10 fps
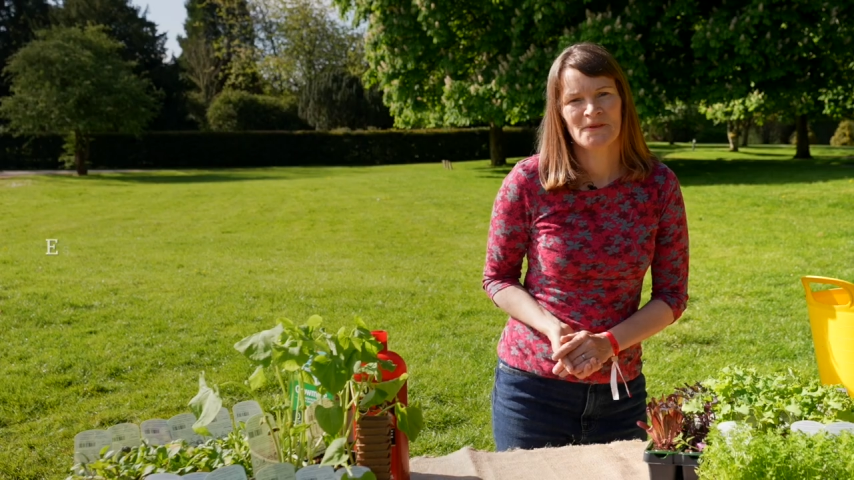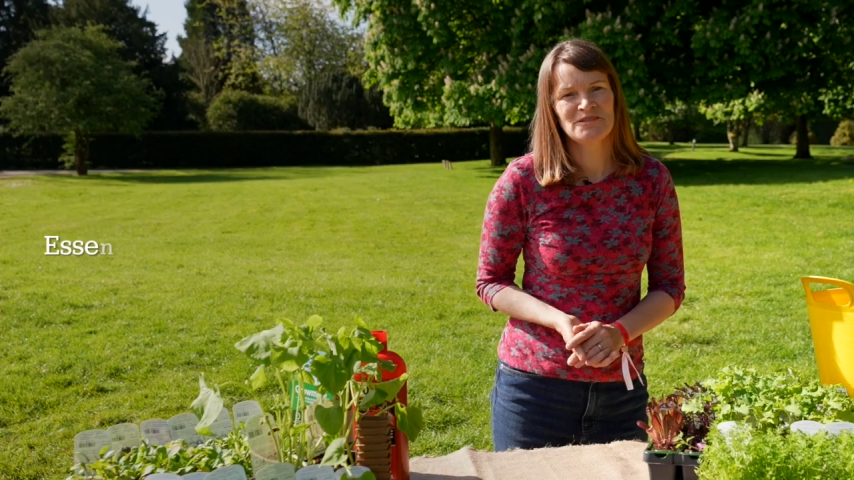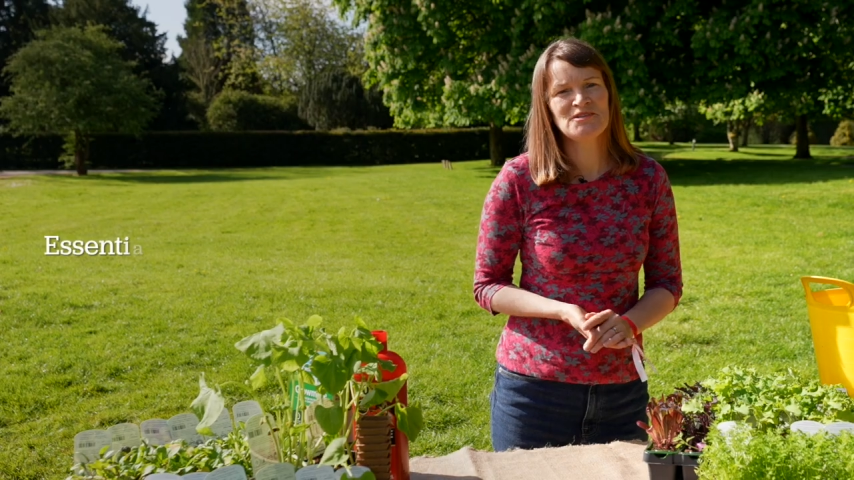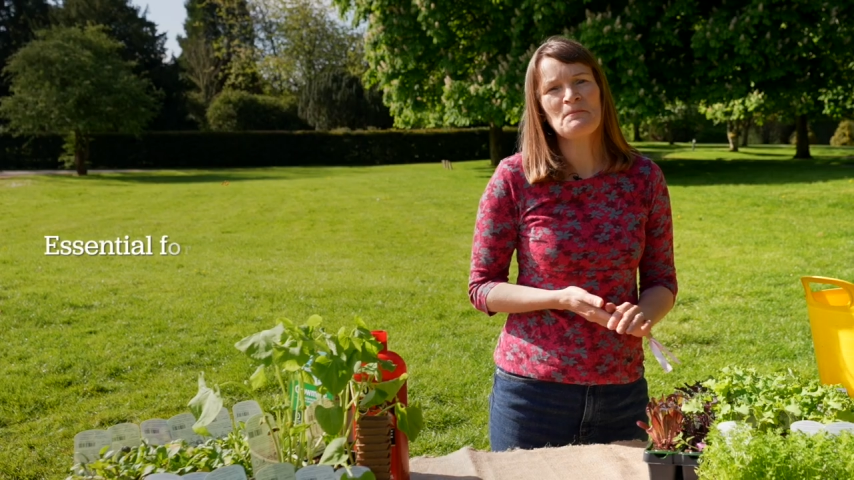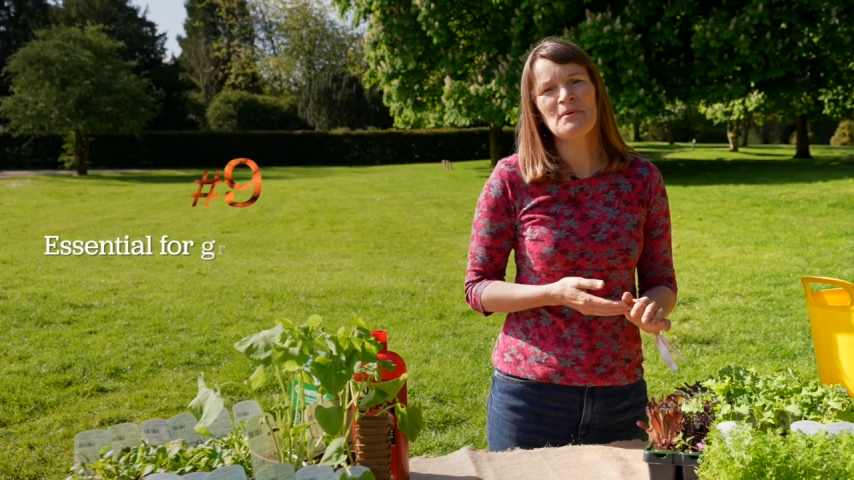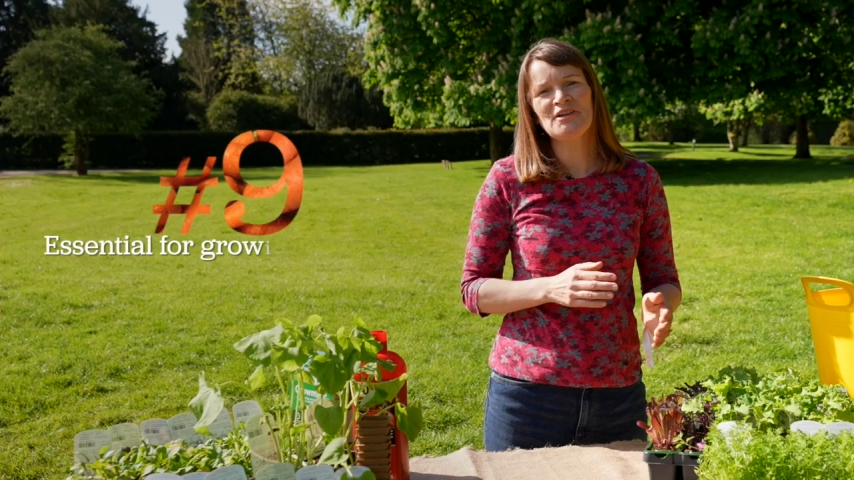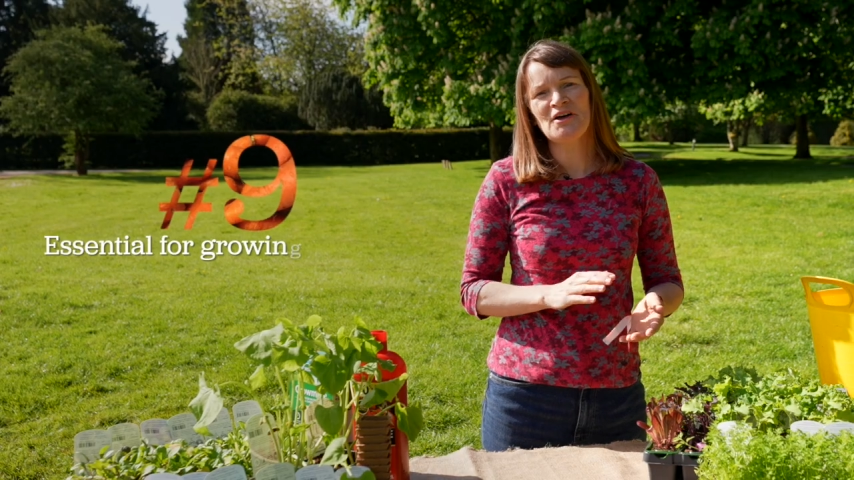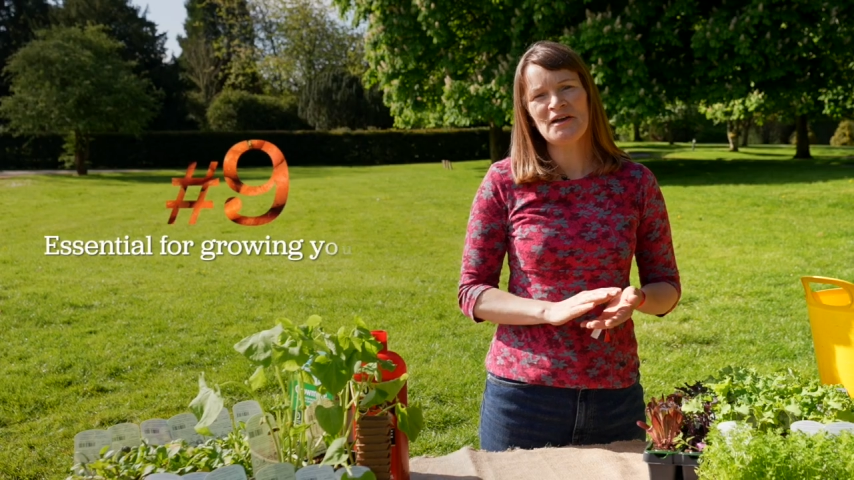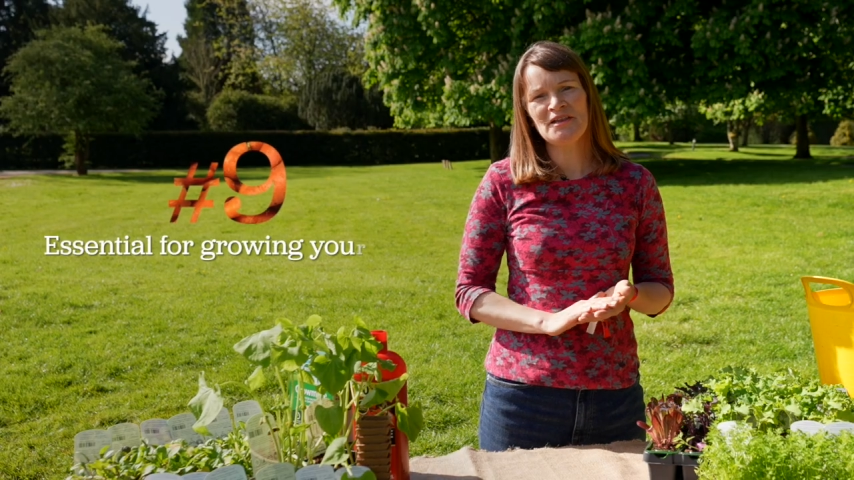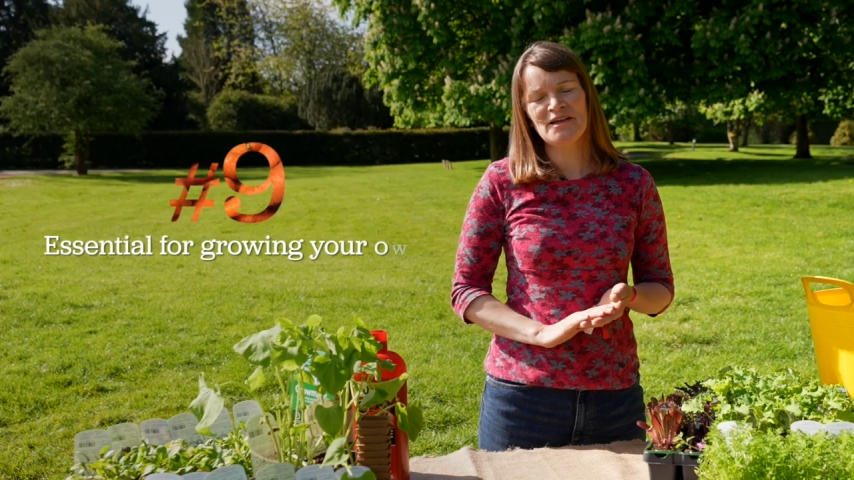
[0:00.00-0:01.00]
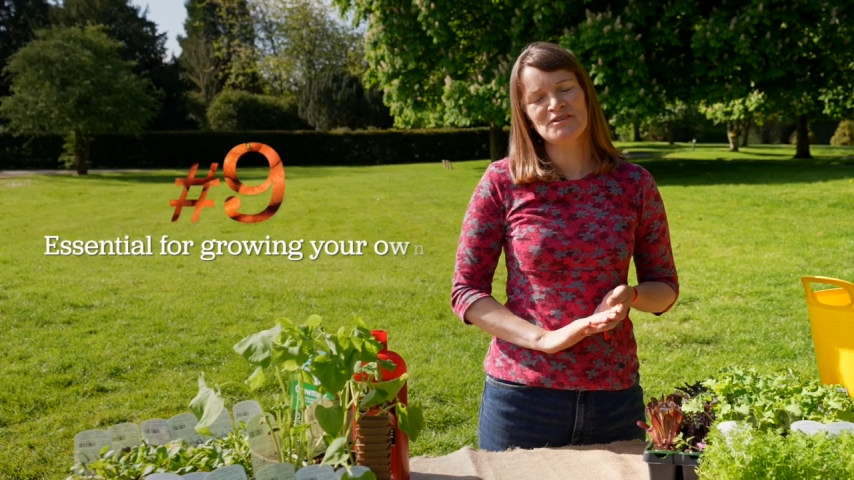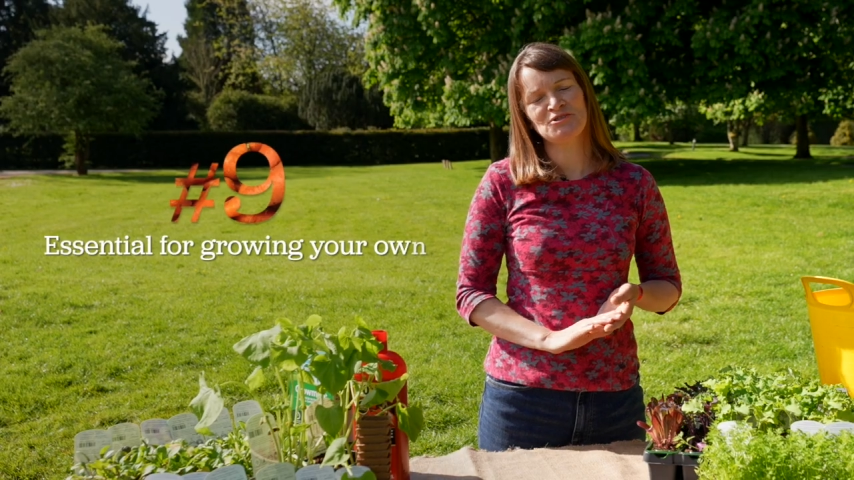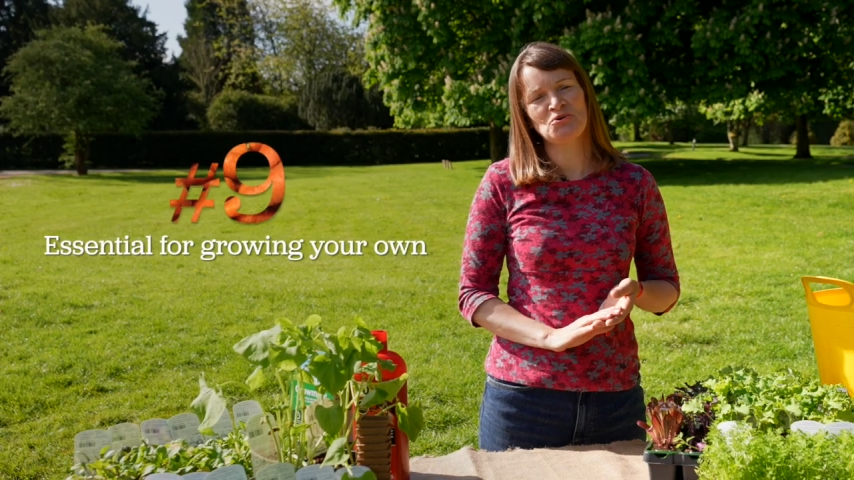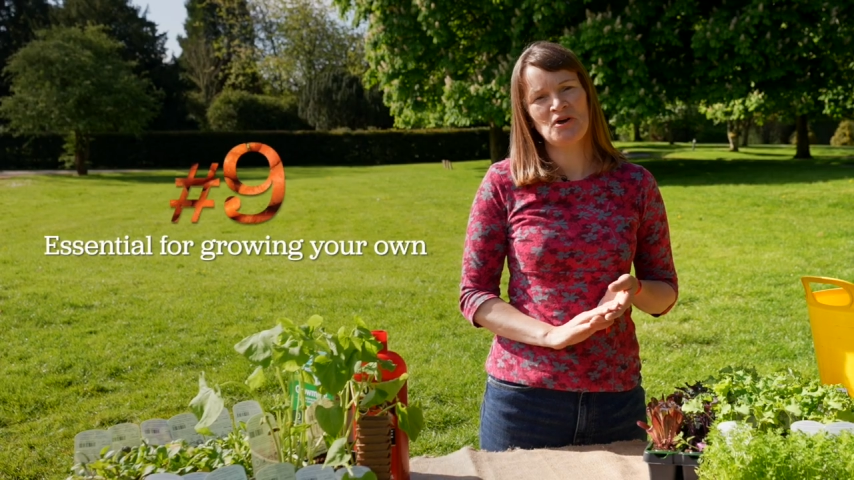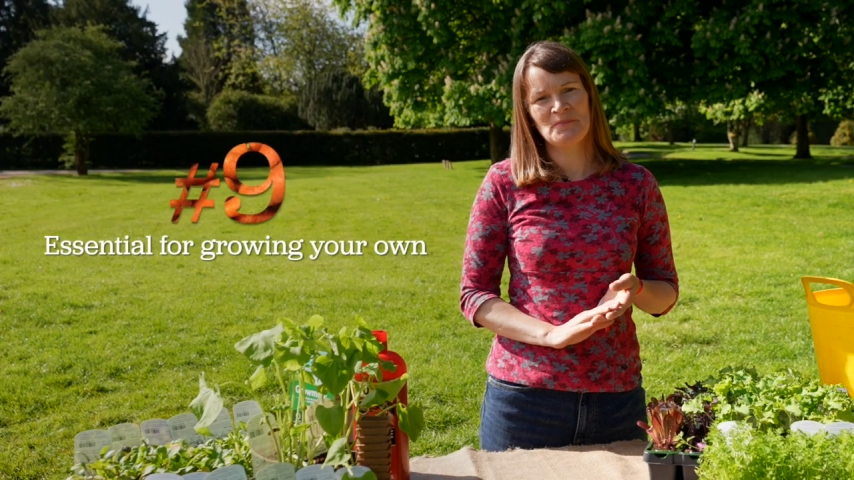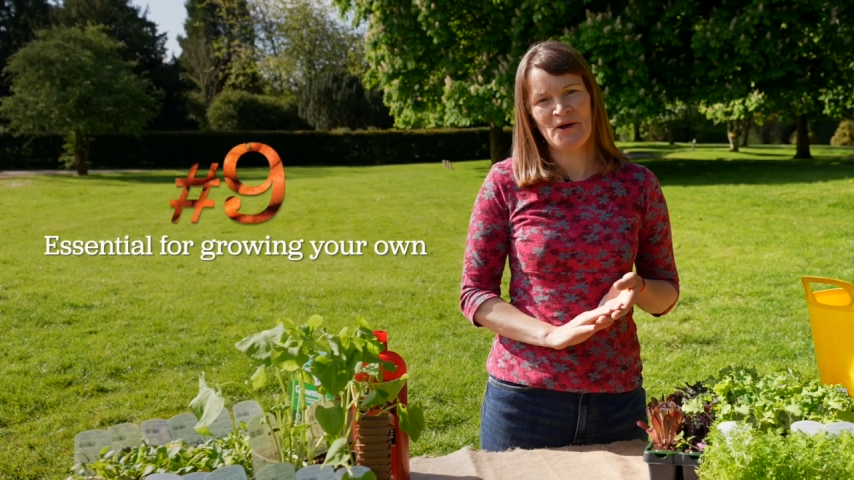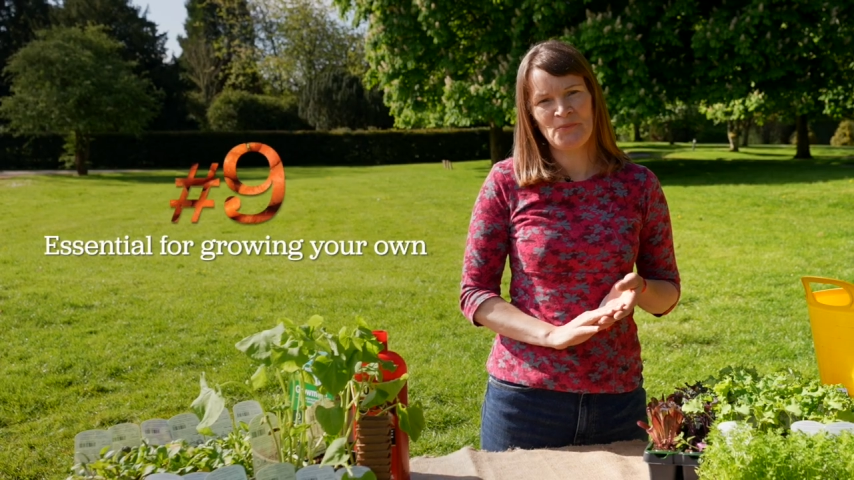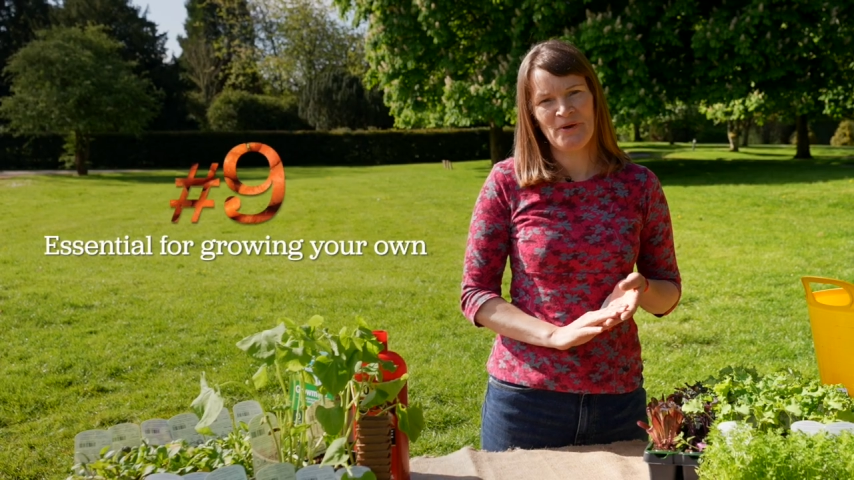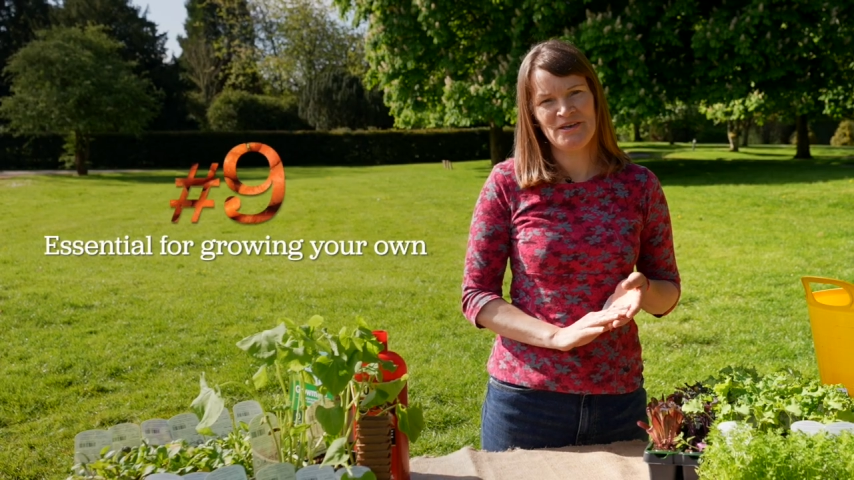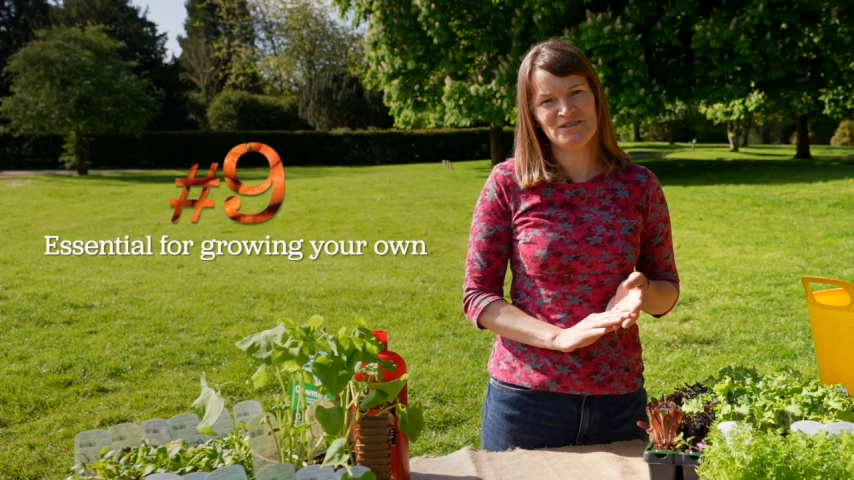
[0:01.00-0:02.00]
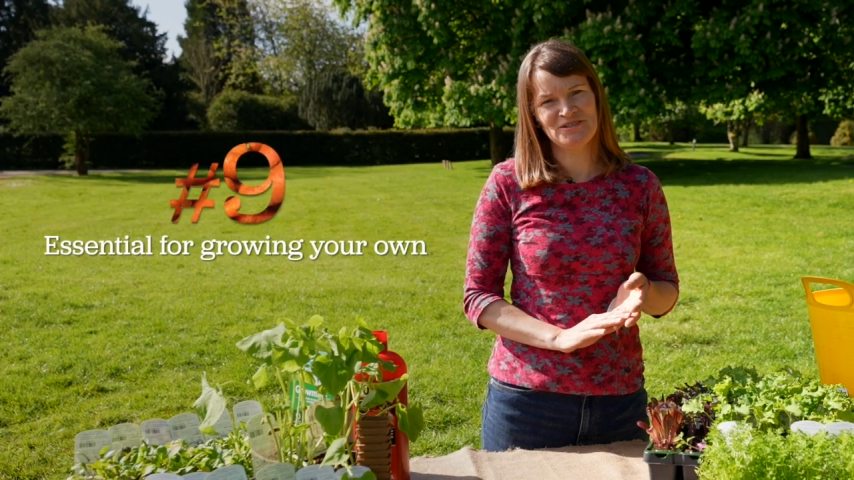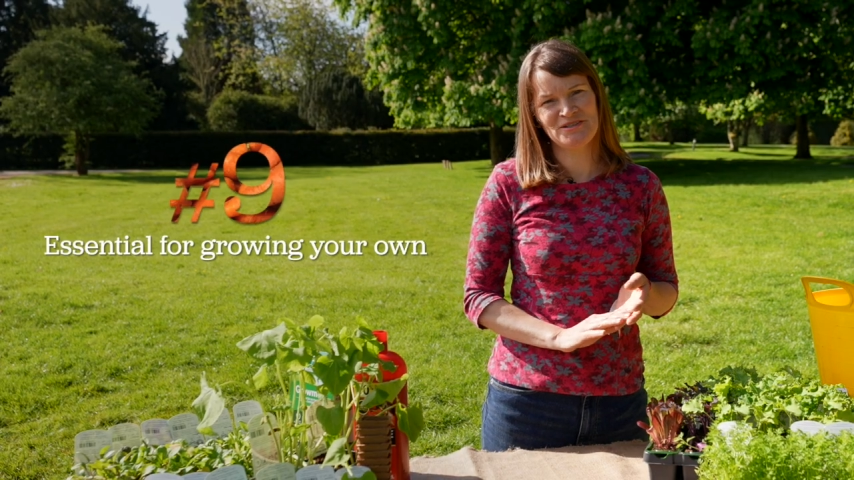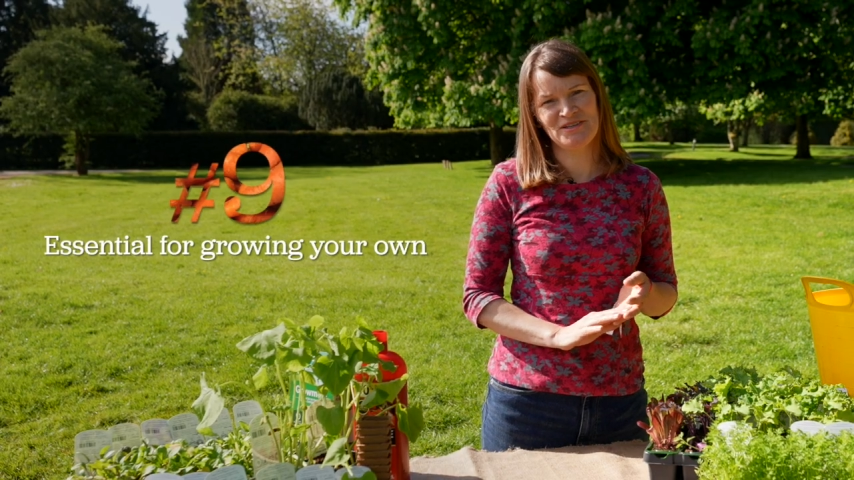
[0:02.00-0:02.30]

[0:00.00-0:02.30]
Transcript: Number 9, let's talk about pests and